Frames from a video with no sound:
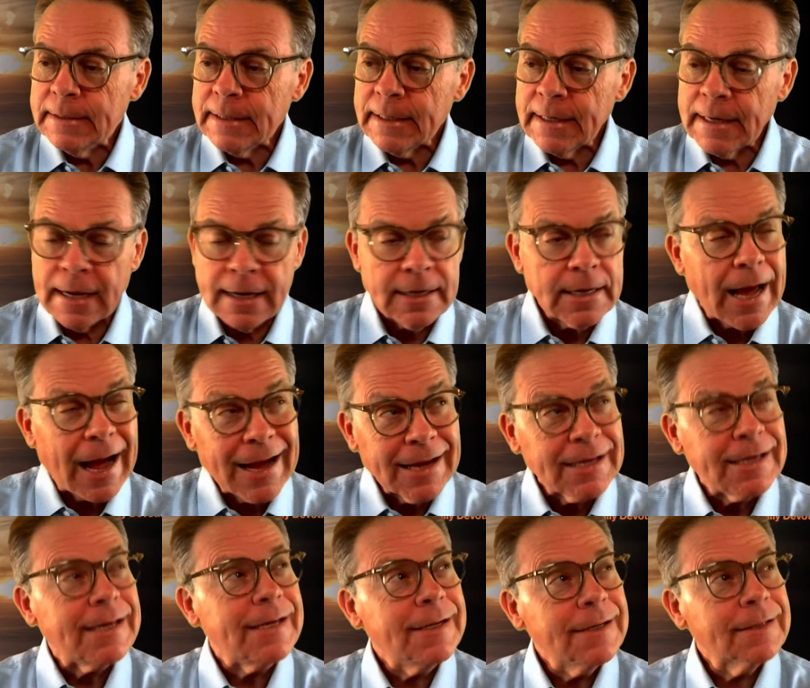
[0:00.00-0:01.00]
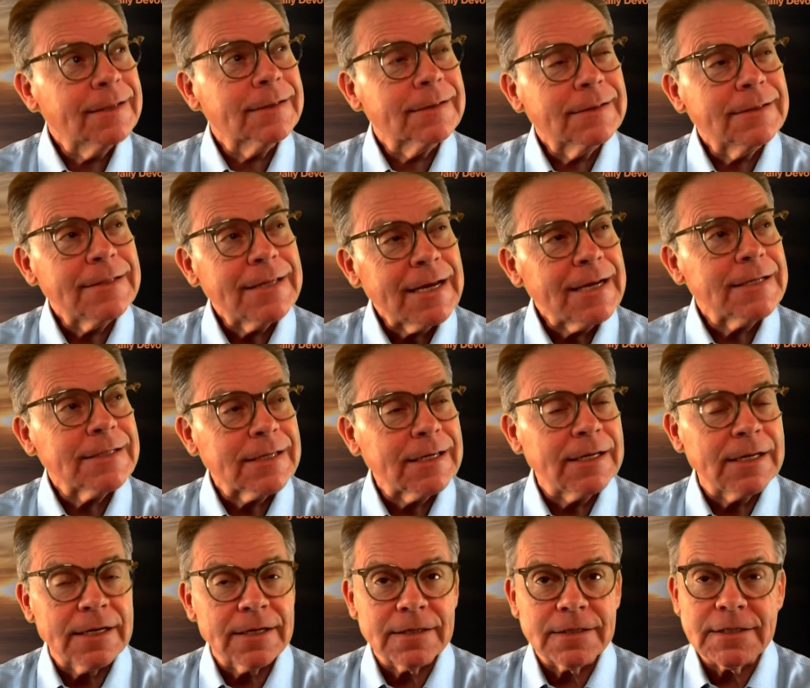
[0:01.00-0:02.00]
And I hear Tessie
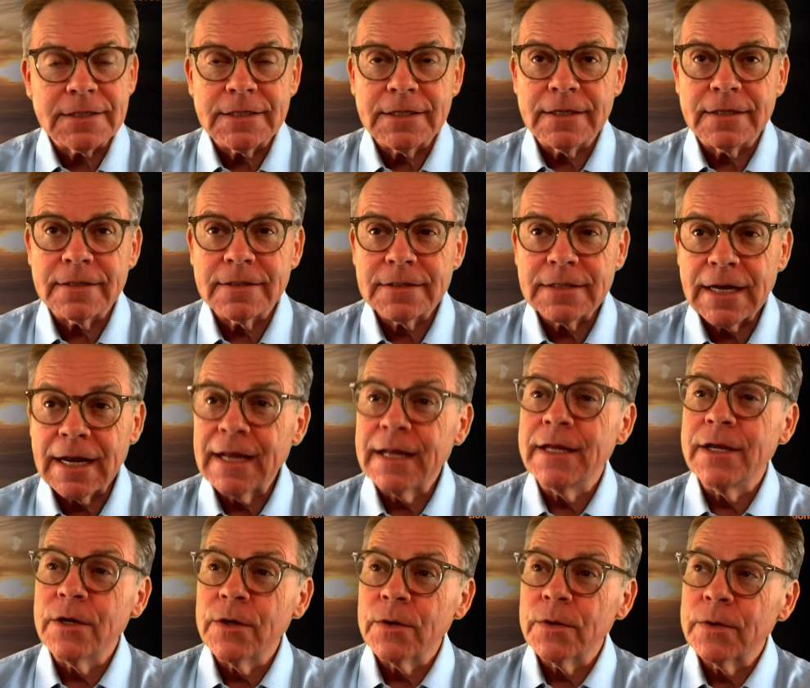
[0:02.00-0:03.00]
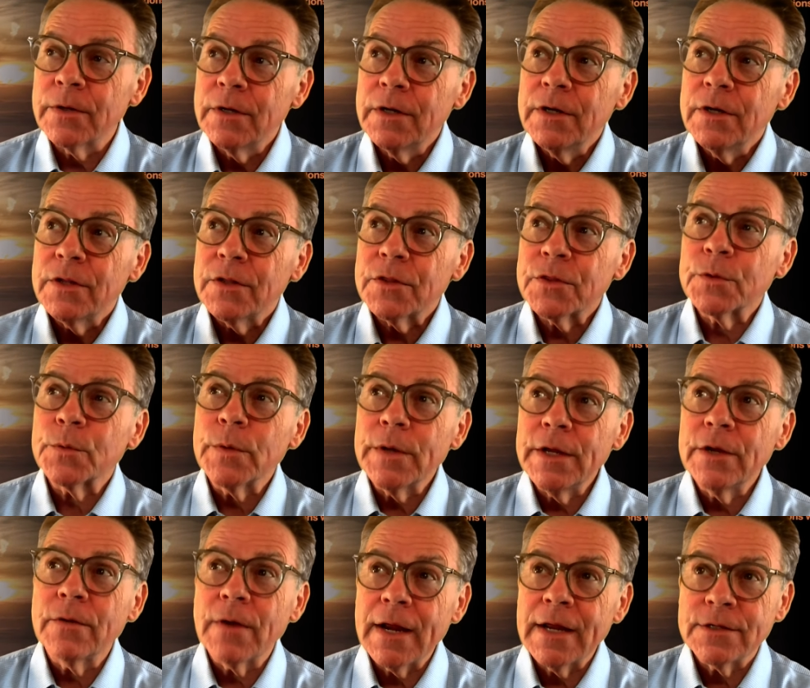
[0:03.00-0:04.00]
downstairs, and I hear three
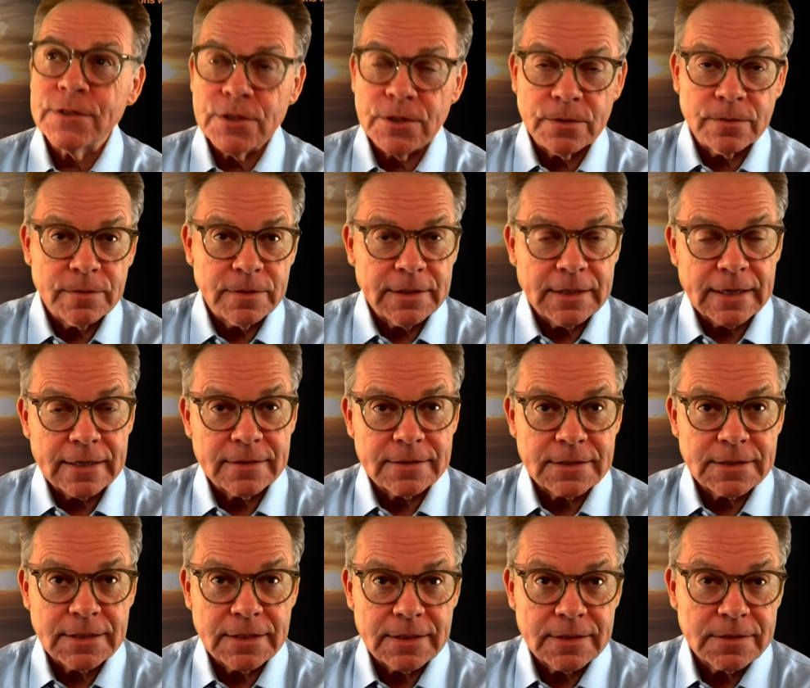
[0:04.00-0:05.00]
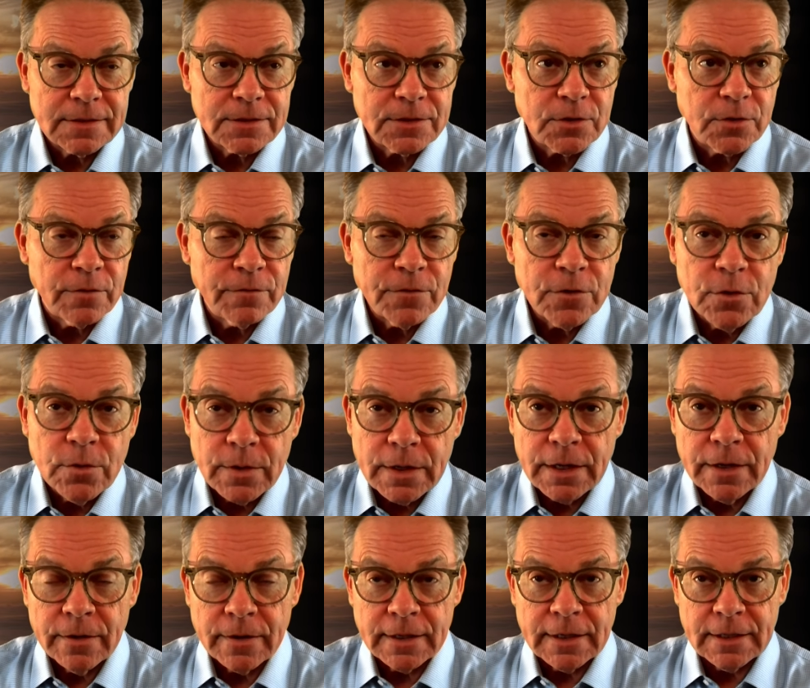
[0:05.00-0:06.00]
grandchildren downstairs. So if you
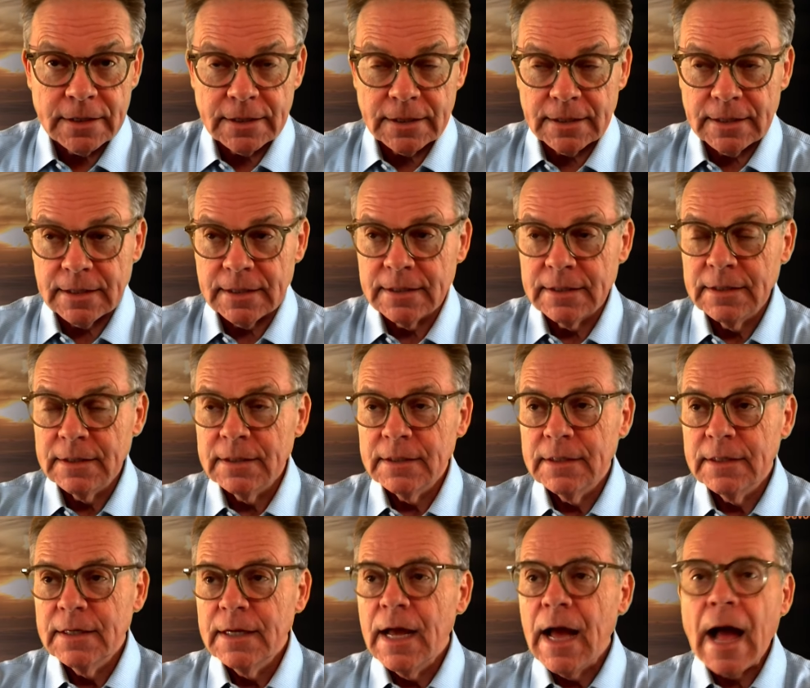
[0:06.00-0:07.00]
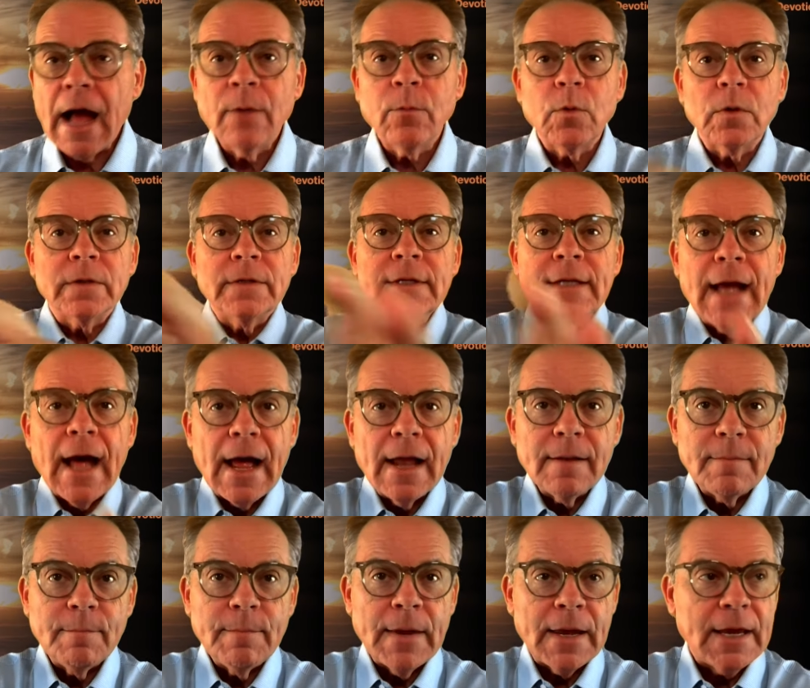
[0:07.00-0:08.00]
hear anything, I will
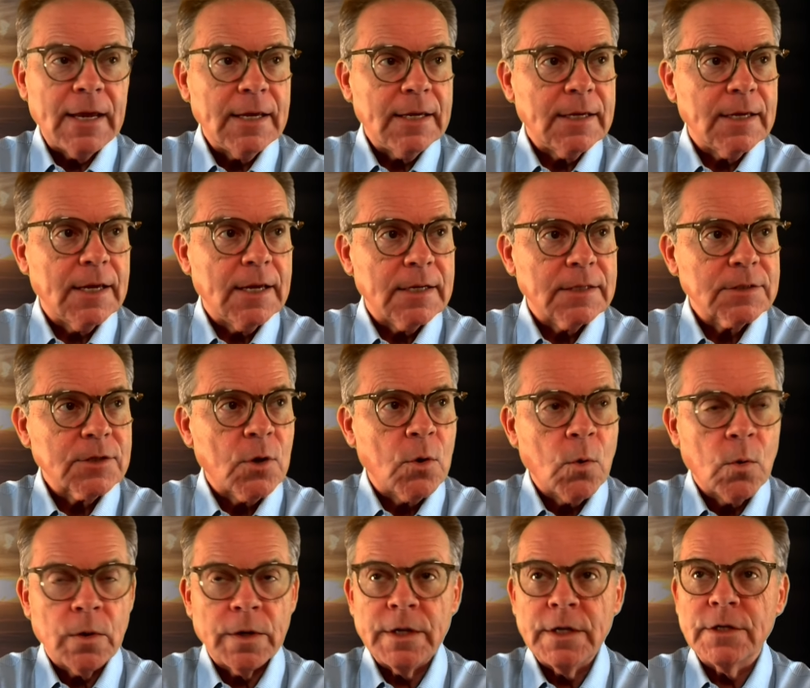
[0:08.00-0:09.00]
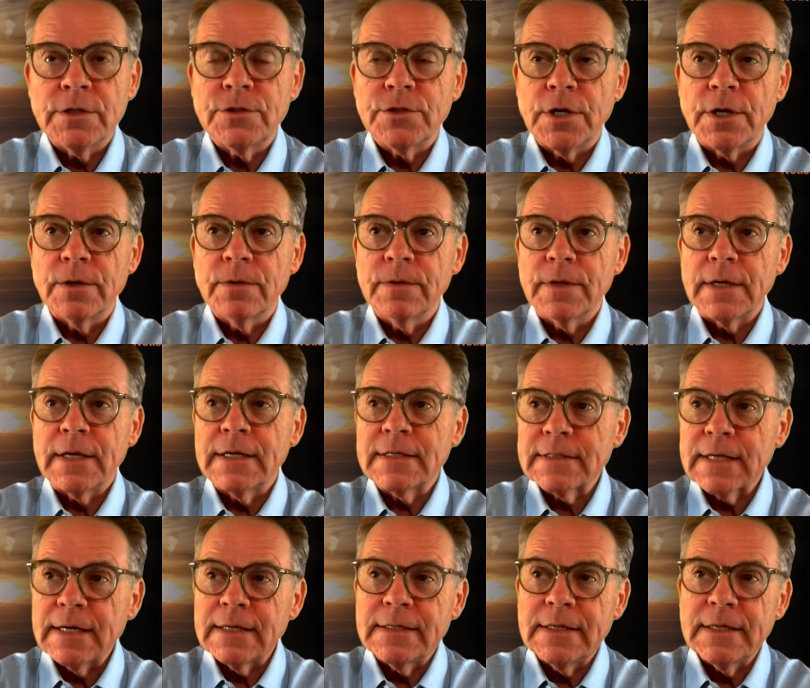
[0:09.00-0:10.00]
not make as corny a joke
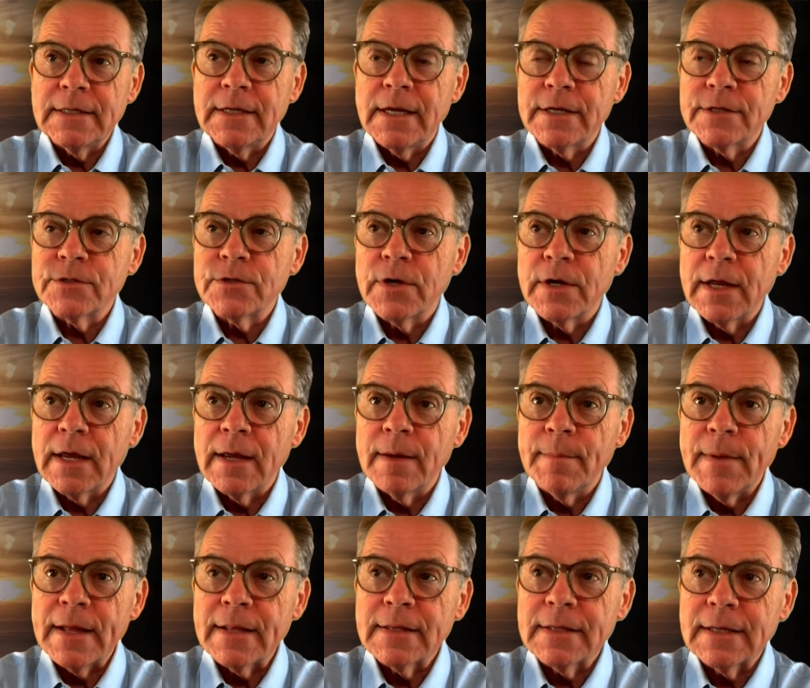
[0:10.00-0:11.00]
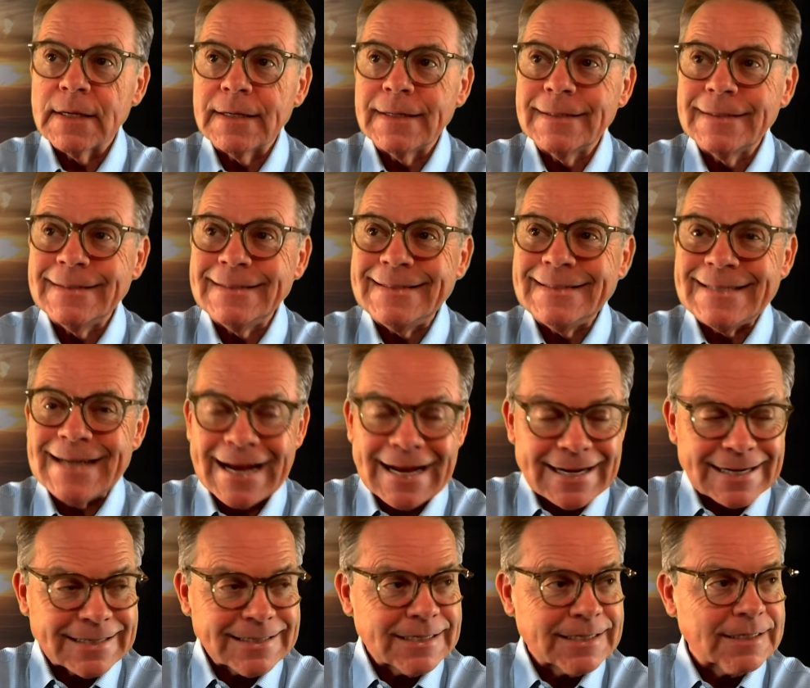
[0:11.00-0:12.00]
as I did yesterday about the
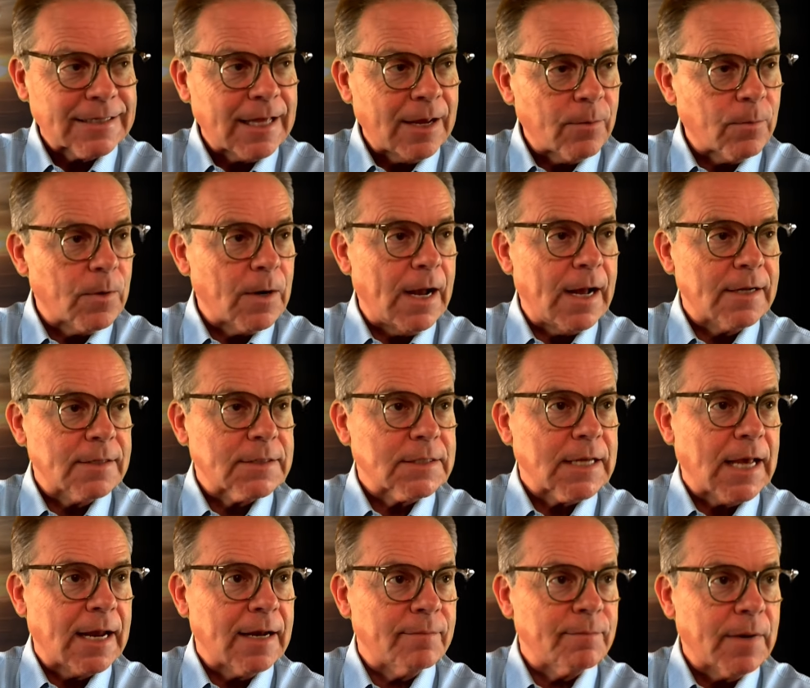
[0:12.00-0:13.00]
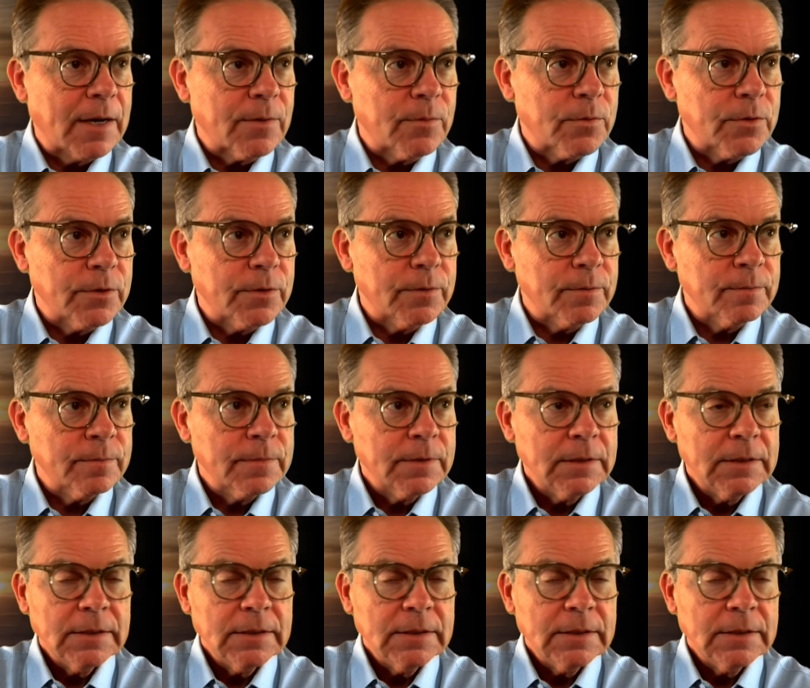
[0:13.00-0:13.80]
ducks that were outside of my room.